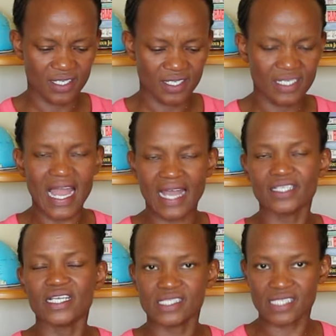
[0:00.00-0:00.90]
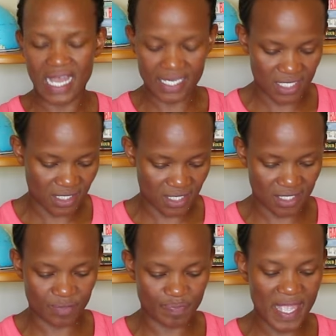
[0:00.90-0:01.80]
Yes, R&D
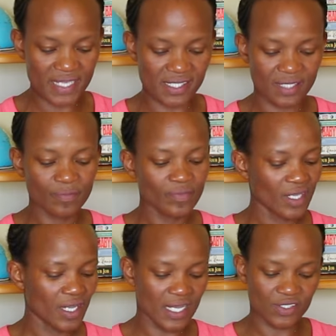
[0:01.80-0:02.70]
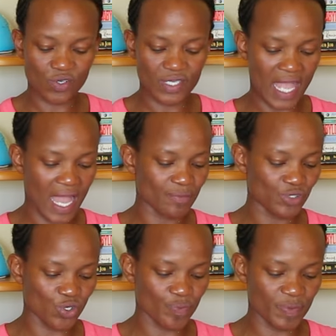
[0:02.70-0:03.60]
space. I'm
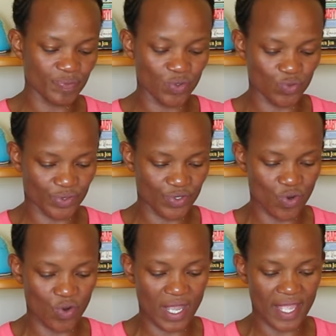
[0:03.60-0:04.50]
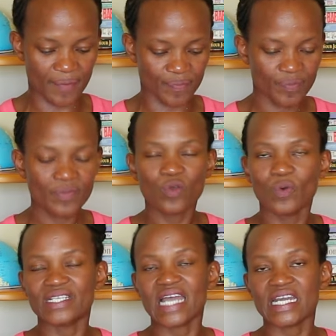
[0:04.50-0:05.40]
sure people would know
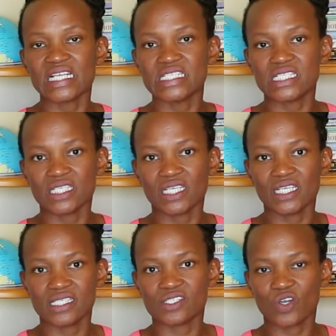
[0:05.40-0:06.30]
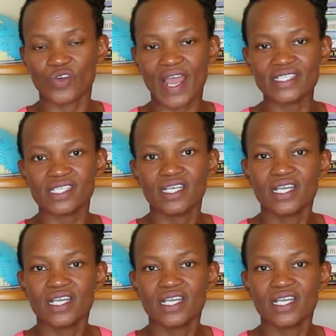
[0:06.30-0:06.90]
what R&D is, all right?